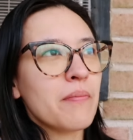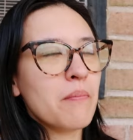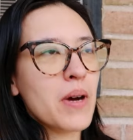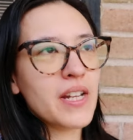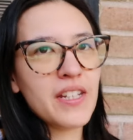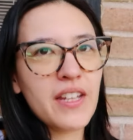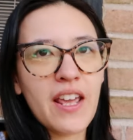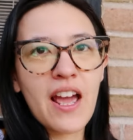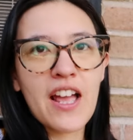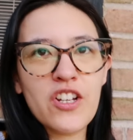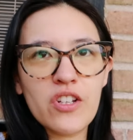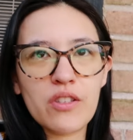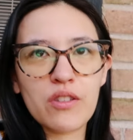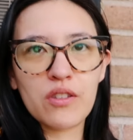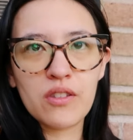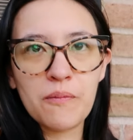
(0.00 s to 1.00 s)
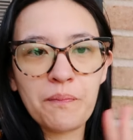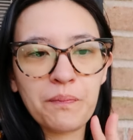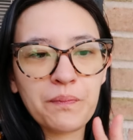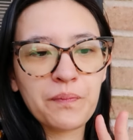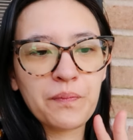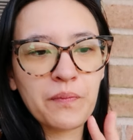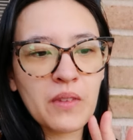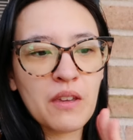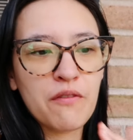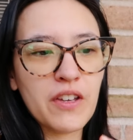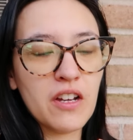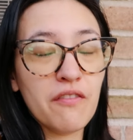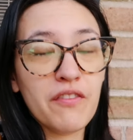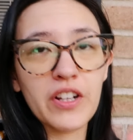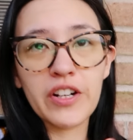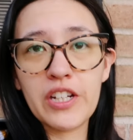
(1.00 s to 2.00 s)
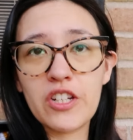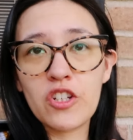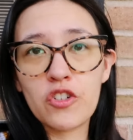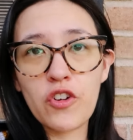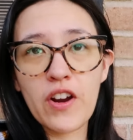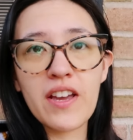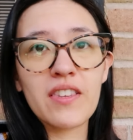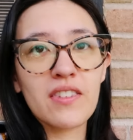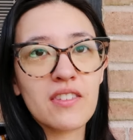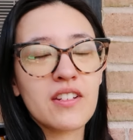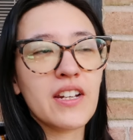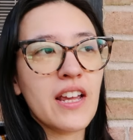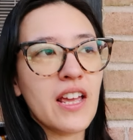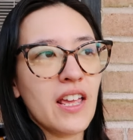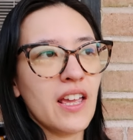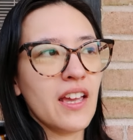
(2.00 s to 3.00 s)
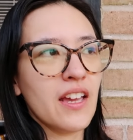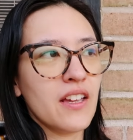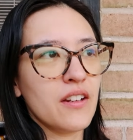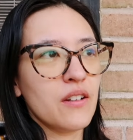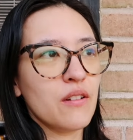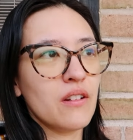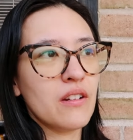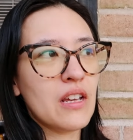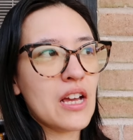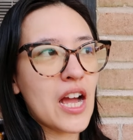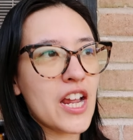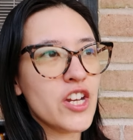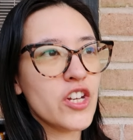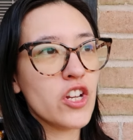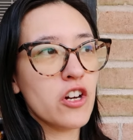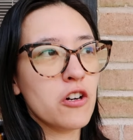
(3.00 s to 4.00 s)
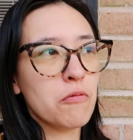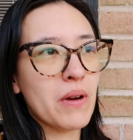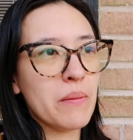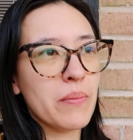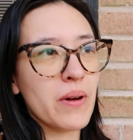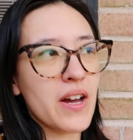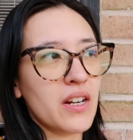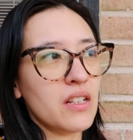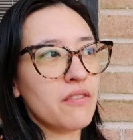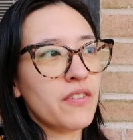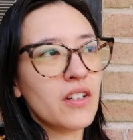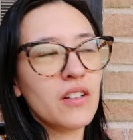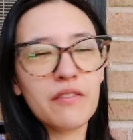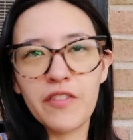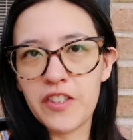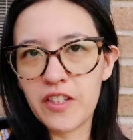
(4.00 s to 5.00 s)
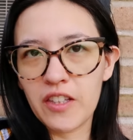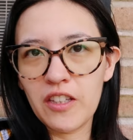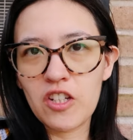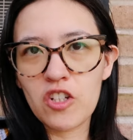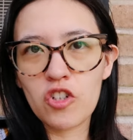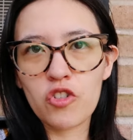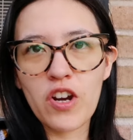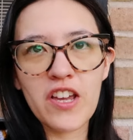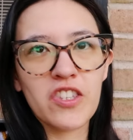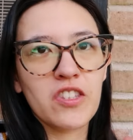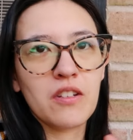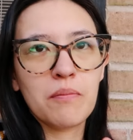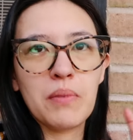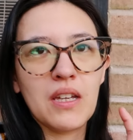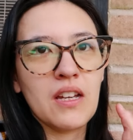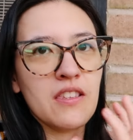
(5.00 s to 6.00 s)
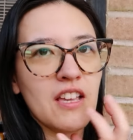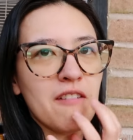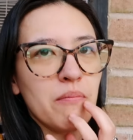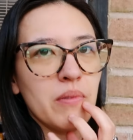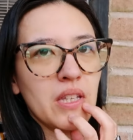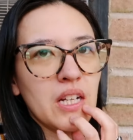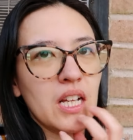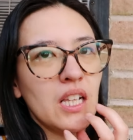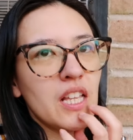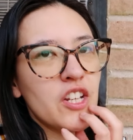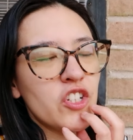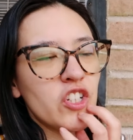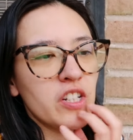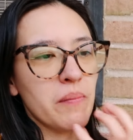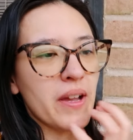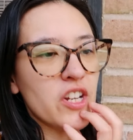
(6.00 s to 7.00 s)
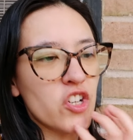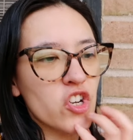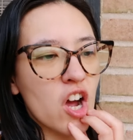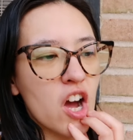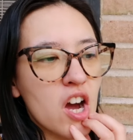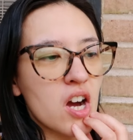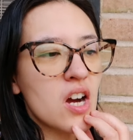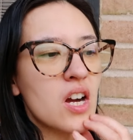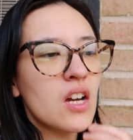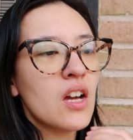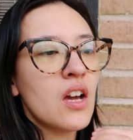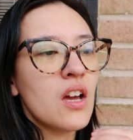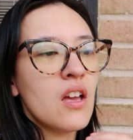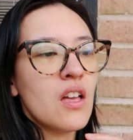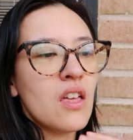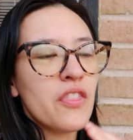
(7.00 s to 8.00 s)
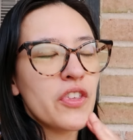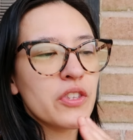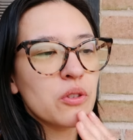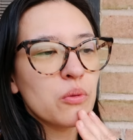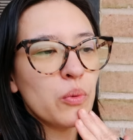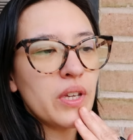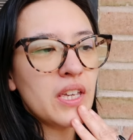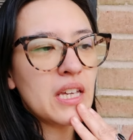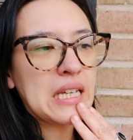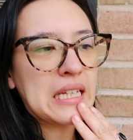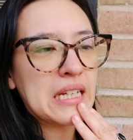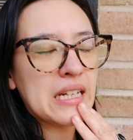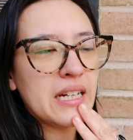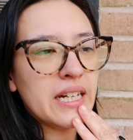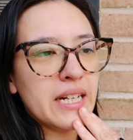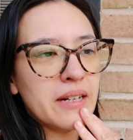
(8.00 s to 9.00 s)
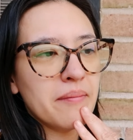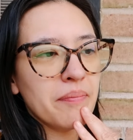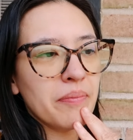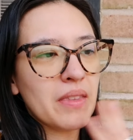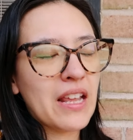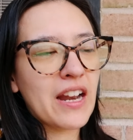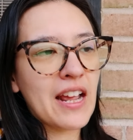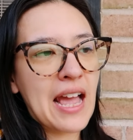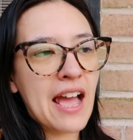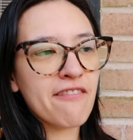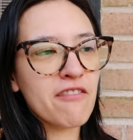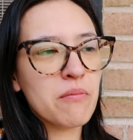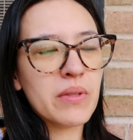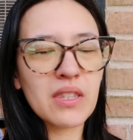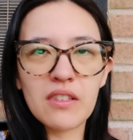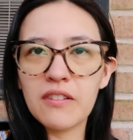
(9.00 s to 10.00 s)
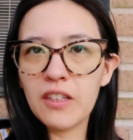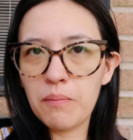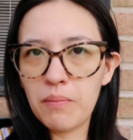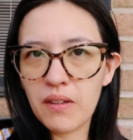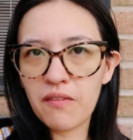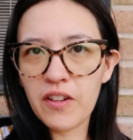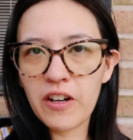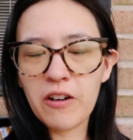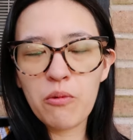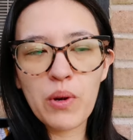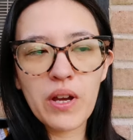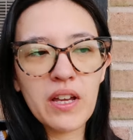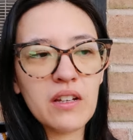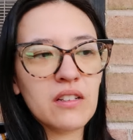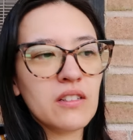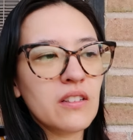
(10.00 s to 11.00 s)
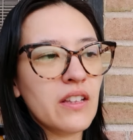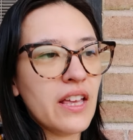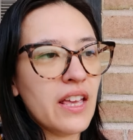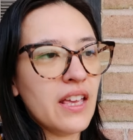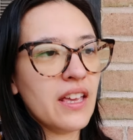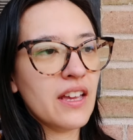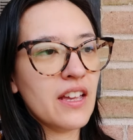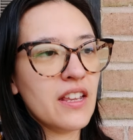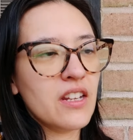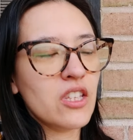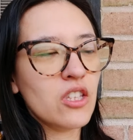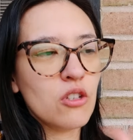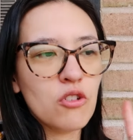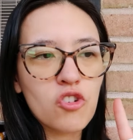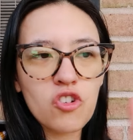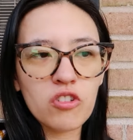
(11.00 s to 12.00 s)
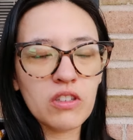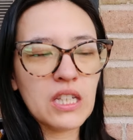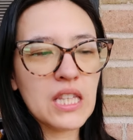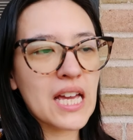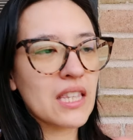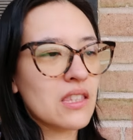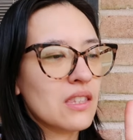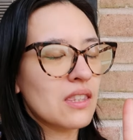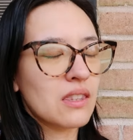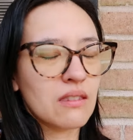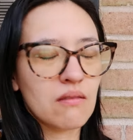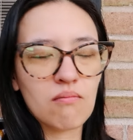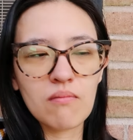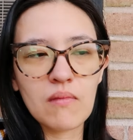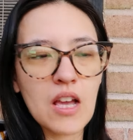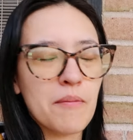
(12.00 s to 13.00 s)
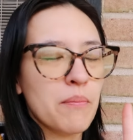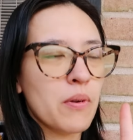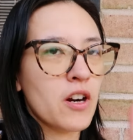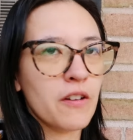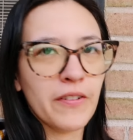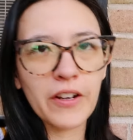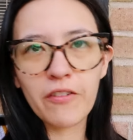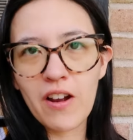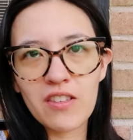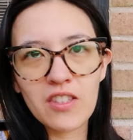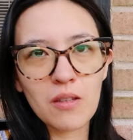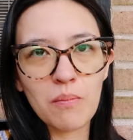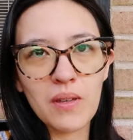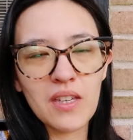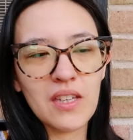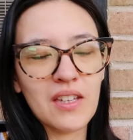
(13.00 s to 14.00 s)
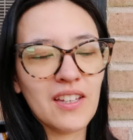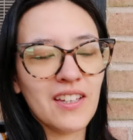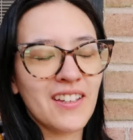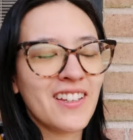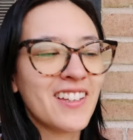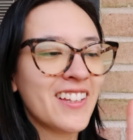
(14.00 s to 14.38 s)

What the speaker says: Monday, I just felt very stressed, and I know my body felt physically stressed because I've been clenching my jaw this week, and I haven't been sleeping very well, and usually that's a perfect recipe